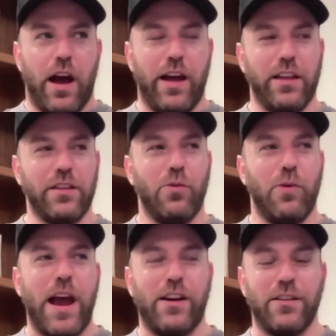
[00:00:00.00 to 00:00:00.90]
I think the
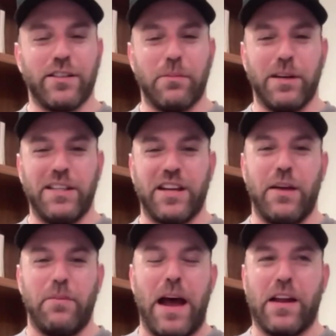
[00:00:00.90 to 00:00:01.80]
way I heard somebody say
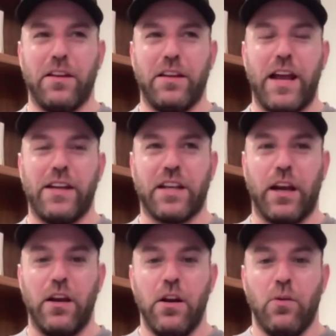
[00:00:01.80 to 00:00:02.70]
it back in the day, it's like,